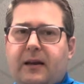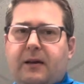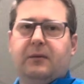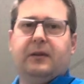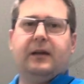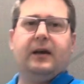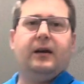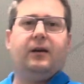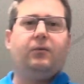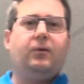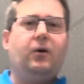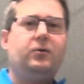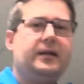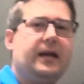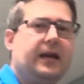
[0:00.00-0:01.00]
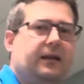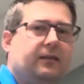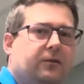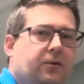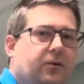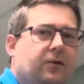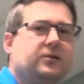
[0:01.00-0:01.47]
able to kind of rotate
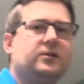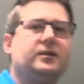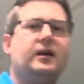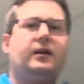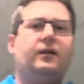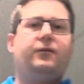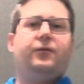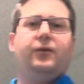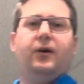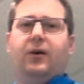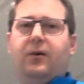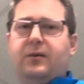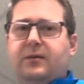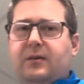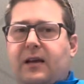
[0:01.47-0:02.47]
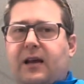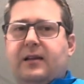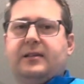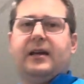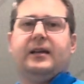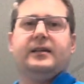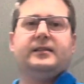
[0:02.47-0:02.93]
through and just kind of flow as kind of
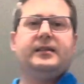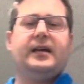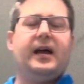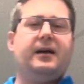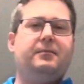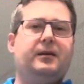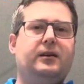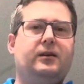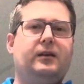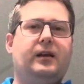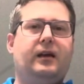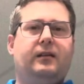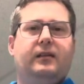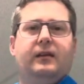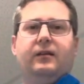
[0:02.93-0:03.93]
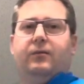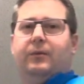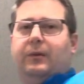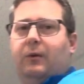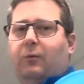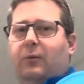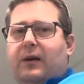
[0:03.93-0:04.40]
side to side. But you can kind of think of
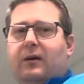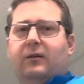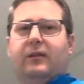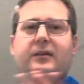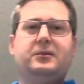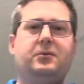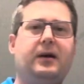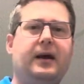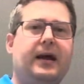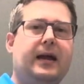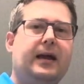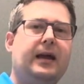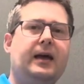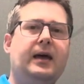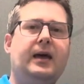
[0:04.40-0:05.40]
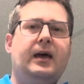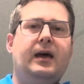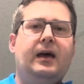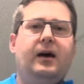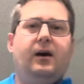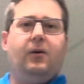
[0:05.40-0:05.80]
a wheel this way, a